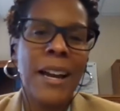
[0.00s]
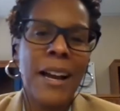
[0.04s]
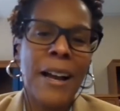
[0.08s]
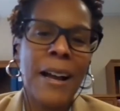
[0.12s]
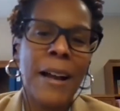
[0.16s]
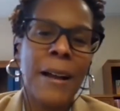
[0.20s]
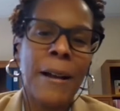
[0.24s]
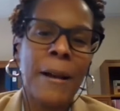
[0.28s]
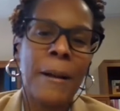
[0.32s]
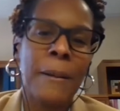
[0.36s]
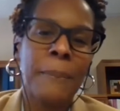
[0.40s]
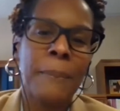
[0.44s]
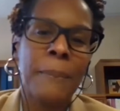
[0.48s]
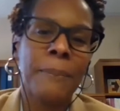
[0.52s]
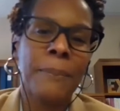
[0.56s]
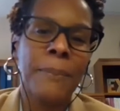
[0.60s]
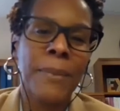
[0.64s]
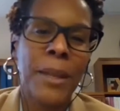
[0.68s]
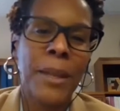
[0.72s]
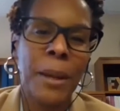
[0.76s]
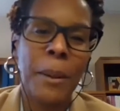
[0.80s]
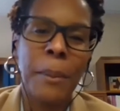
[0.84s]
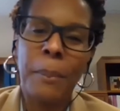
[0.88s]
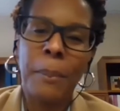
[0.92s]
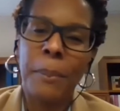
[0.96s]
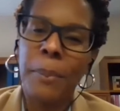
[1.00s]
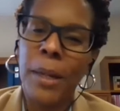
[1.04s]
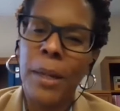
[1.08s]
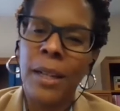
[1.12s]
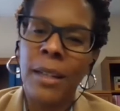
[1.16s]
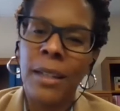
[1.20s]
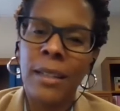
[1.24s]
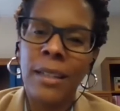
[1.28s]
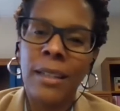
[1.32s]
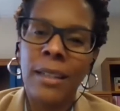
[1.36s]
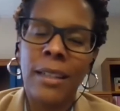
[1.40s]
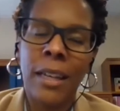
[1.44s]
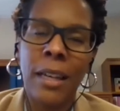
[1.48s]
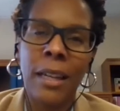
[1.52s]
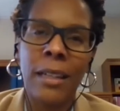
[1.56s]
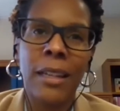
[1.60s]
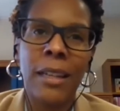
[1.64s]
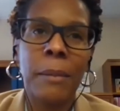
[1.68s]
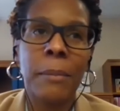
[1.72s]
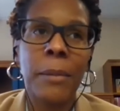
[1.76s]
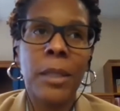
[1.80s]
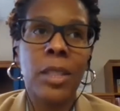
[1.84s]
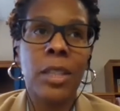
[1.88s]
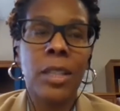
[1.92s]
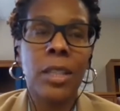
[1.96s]
But
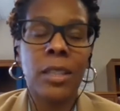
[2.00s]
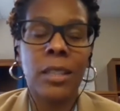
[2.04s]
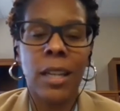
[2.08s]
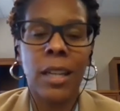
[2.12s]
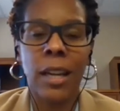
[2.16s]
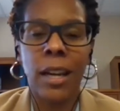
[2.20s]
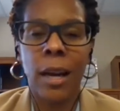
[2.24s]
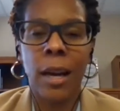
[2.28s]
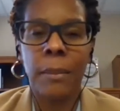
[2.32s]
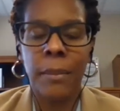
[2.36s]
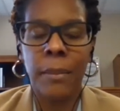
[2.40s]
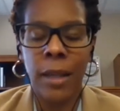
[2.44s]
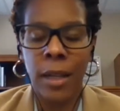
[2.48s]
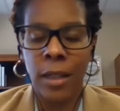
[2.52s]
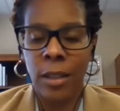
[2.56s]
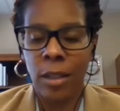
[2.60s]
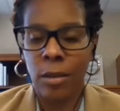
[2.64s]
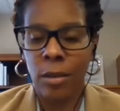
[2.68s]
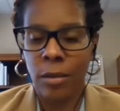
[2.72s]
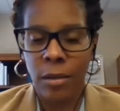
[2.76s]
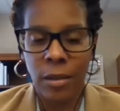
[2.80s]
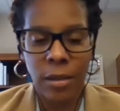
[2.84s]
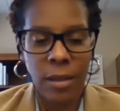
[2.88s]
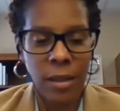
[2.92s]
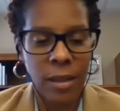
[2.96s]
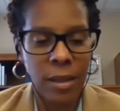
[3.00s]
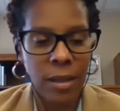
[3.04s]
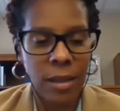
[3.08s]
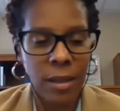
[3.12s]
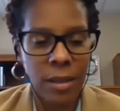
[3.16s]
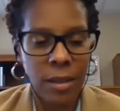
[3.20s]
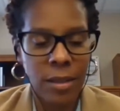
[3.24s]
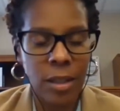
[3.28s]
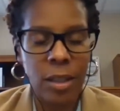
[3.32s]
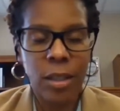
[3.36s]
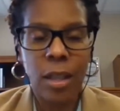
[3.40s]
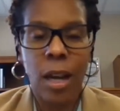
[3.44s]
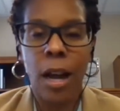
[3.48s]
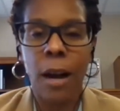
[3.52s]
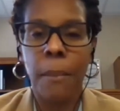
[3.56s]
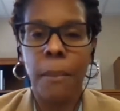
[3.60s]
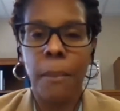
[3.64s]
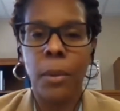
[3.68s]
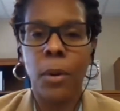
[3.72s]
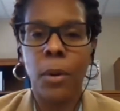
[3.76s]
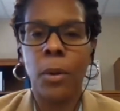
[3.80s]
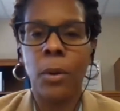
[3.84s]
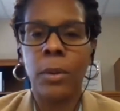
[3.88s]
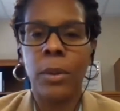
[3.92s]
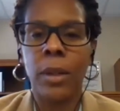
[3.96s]
let me just say I'm just
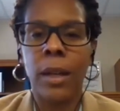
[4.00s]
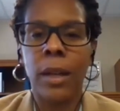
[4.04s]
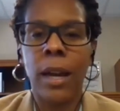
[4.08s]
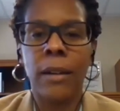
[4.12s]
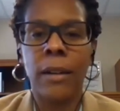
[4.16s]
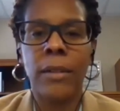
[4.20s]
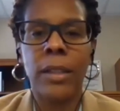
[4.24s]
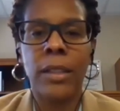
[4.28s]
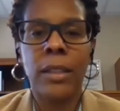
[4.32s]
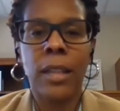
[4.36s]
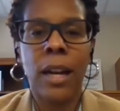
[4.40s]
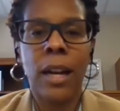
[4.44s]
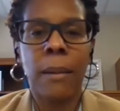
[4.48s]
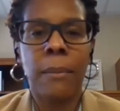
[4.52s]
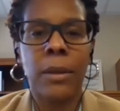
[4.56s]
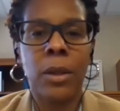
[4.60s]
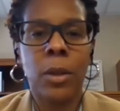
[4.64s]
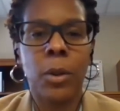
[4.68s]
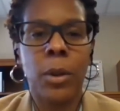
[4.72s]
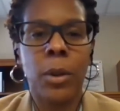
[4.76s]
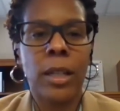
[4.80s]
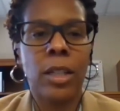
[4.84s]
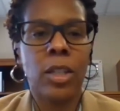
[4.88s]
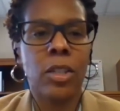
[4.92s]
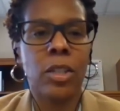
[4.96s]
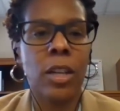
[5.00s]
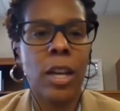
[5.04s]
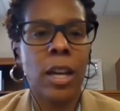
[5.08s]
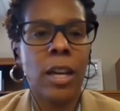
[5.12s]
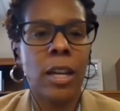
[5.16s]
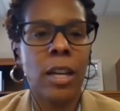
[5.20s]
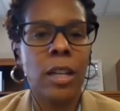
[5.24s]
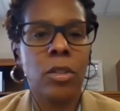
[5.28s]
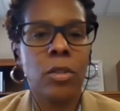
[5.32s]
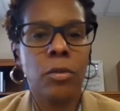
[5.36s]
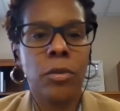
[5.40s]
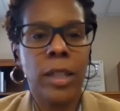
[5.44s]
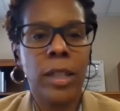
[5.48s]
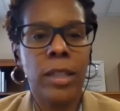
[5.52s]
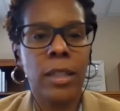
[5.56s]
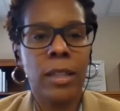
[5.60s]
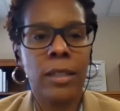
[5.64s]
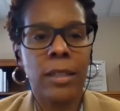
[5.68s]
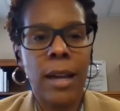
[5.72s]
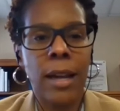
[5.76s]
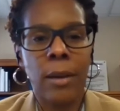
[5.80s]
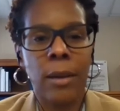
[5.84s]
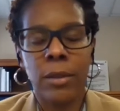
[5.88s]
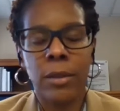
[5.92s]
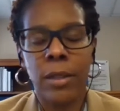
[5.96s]
humbled every time Thoughtexchange
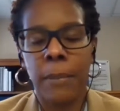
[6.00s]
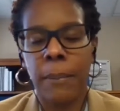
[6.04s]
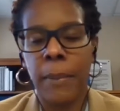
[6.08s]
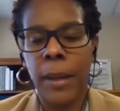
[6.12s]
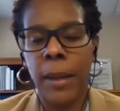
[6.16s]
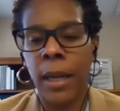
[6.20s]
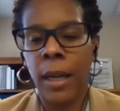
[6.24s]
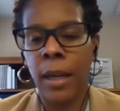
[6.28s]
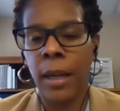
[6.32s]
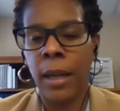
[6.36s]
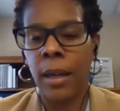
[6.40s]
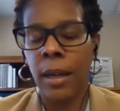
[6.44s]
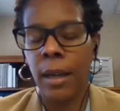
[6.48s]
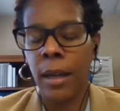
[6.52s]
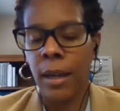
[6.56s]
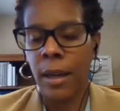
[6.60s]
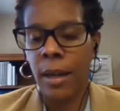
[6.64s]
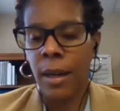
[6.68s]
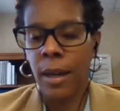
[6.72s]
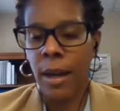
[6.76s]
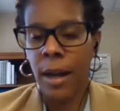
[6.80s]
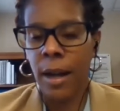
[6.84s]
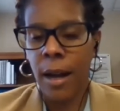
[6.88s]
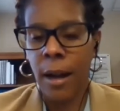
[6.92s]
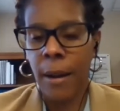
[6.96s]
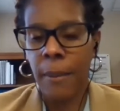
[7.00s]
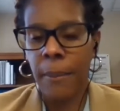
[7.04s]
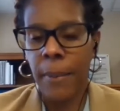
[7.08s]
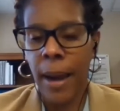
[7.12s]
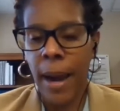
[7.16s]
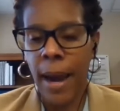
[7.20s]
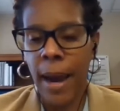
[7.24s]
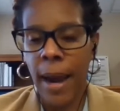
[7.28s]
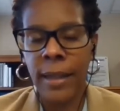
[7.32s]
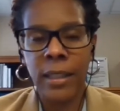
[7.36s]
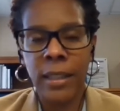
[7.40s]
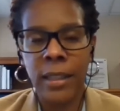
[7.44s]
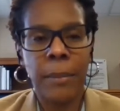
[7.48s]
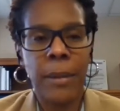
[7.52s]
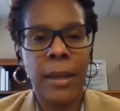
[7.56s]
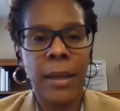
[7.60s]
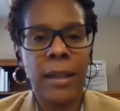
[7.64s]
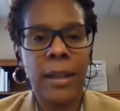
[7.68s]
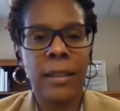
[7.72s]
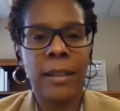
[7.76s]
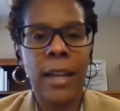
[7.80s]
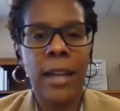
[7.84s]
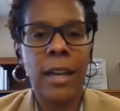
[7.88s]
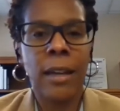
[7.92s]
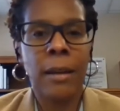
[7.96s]
reaches out to me, asking me
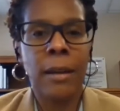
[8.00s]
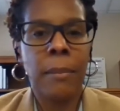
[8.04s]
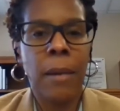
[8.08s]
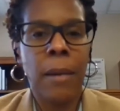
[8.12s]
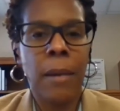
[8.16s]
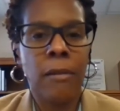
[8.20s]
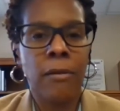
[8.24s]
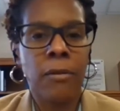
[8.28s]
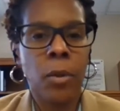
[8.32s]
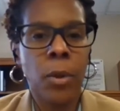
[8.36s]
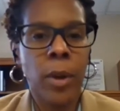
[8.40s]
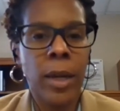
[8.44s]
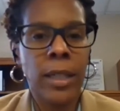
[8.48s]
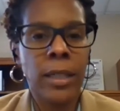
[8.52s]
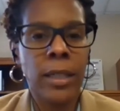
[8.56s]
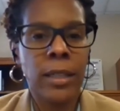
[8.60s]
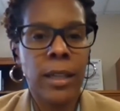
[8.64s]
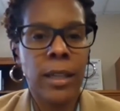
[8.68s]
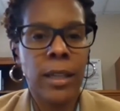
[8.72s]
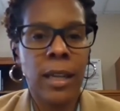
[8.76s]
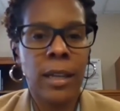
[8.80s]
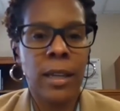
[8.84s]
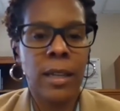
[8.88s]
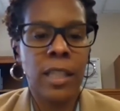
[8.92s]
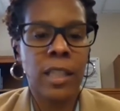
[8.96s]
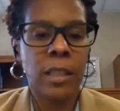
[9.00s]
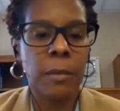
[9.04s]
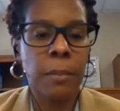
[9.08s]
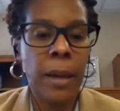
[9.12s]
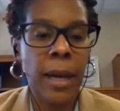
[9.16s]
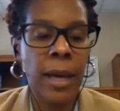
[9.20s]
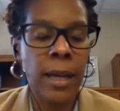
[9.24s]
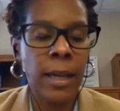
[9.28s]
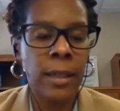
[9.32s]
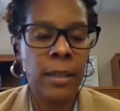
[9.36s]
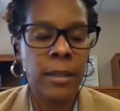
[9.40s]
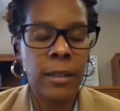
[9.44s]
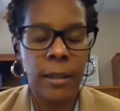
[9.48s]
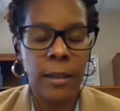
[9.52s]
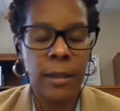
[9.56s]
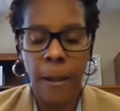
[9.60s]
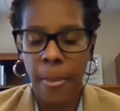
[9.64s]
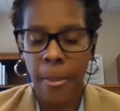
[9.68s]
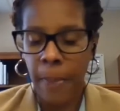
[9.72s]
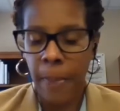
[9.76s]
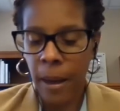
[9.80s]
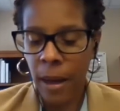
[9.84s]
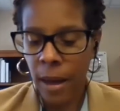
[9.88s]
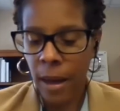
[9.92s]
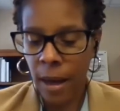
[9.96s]
to lend my voice in this space.
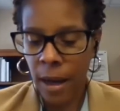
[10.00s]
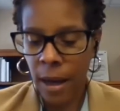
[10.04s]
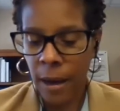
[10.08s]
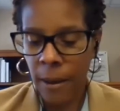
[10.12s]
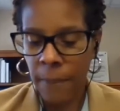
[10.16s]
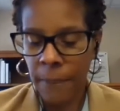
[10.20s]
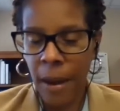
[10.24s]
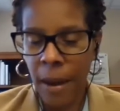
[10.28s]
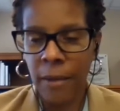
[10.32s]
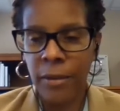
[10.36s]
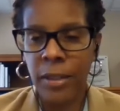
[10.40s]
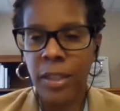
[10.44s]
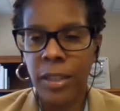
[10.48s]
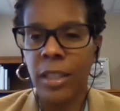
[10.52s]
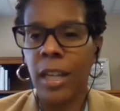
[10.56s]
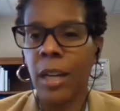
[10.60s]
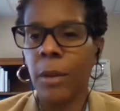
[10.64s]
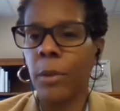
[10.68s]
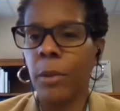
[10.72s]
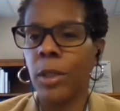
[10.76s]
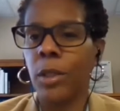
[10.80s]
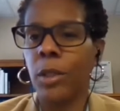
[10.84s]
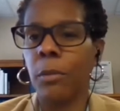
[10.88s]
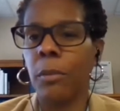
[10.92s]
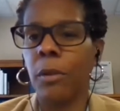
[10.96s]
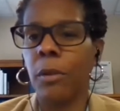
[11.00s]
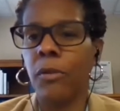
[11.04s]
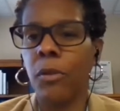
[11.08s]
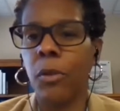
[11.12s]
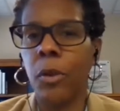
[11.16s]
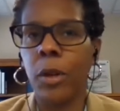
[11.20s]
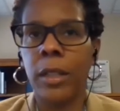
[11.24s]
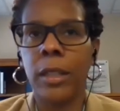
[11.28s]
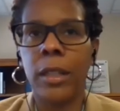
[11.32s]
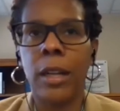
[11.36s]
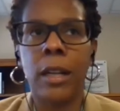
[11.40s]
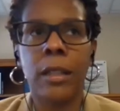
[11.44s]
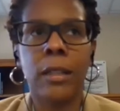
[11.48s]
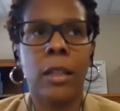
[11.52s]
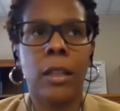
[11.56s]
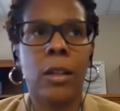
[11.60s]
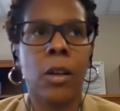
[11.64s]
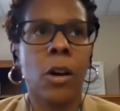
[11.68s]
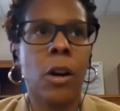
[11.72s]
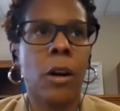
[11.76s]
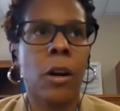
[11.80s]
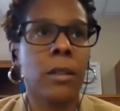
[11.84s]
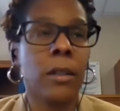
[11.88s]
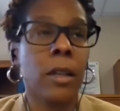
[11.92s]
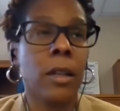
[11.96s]
I've shared with you before, Dr.
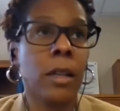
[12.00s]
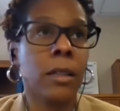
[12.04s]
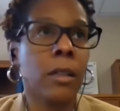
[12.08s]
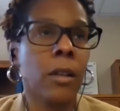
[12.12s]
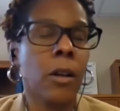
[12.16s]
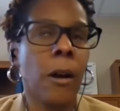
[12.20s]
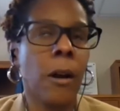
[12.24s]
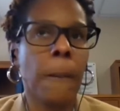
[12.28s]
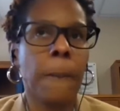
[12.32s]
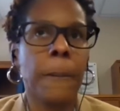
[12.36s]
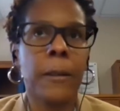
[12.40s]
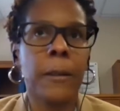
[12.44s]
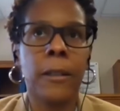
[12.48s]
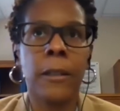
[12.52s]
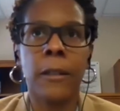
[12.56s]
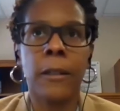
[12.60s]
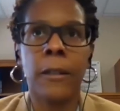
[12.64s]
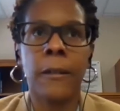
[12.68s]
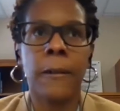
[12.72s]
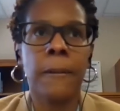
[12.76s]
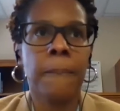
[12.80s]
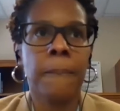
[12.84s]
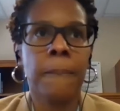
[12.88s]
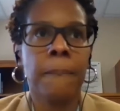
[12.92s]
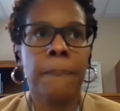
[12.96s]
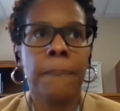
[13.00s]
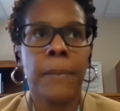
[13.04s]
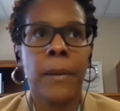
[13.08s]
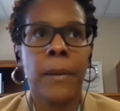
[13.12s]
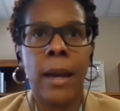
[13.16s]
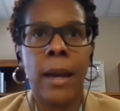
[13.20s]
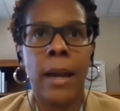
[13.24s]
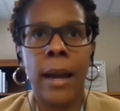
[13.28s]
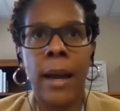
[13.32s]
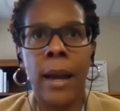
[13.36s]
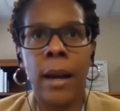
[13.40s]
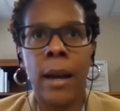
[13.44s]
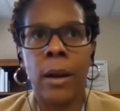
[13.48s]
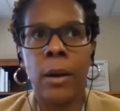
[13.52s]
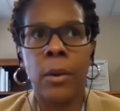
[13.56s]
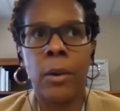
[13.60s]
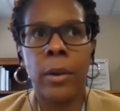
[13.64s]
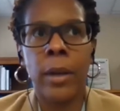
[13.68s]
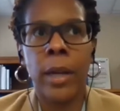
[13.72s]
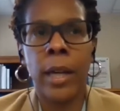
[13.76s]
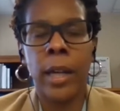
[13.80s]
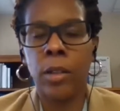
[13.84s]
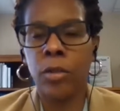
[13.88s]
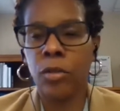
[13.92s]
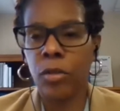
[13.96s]
Carpenter,
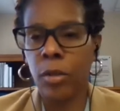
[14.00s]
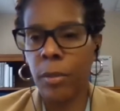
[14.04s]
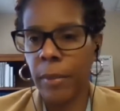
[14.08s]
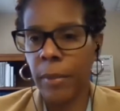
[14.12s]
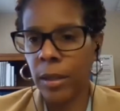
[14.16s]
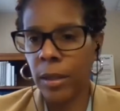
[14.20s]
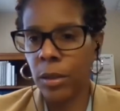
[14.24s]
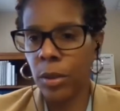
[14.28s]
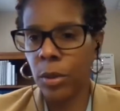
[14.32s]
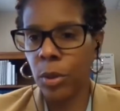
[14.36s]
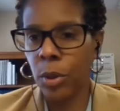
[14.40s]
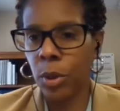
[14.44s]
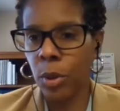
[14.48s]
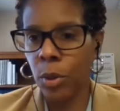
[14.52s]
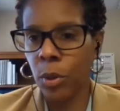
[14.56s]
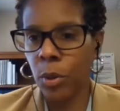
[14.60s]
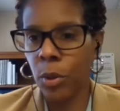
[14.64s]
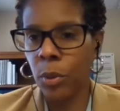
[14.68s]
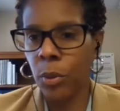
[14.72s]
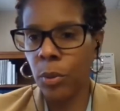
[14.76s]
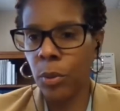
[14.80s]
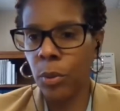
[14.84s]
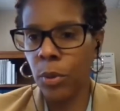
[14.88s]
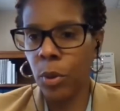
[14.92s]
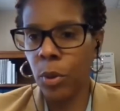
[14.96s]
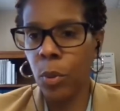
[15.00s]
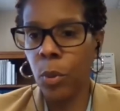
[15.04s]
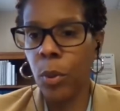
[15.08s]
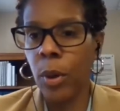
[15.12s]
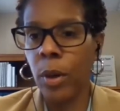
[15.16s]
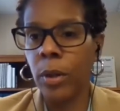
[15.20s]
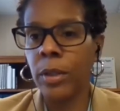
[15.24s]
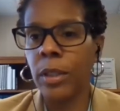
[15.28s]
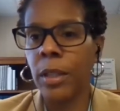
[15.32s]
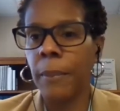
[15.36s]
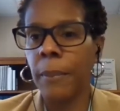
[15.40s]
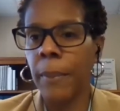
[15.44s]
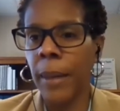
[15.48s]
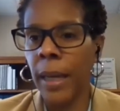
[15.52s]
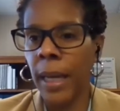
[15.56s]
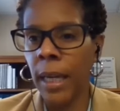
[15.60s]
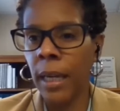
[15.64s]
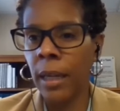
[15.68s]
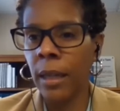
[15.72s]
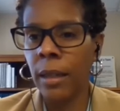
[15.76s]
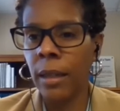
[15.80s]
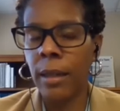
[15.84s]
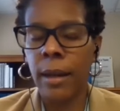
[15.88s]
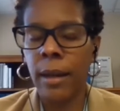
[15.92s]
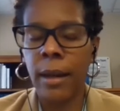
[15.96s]
how instrumental you were to
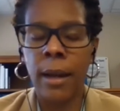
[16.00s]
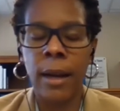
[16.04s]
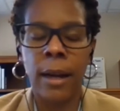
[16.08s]
me.